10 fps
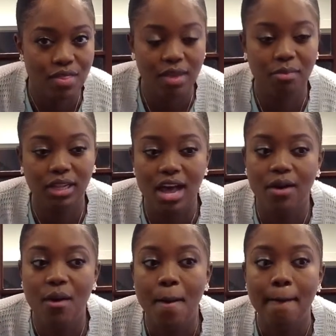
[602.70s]
thing below.
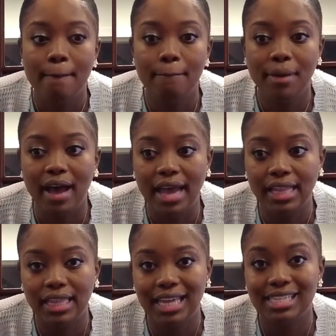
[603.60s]
But I
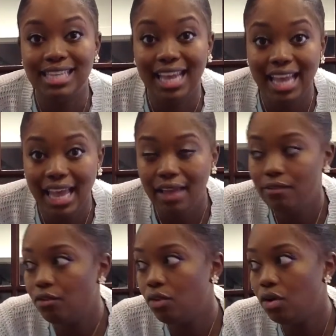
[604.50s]
think that's it
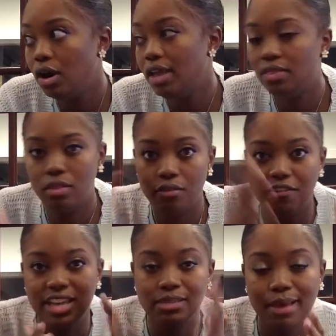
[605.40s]
for, and the
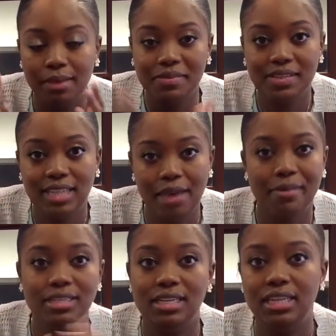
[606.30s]
face makeup is the same as
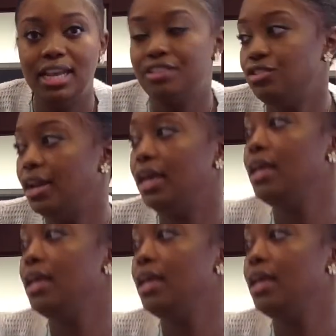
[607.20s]
I did yesterday.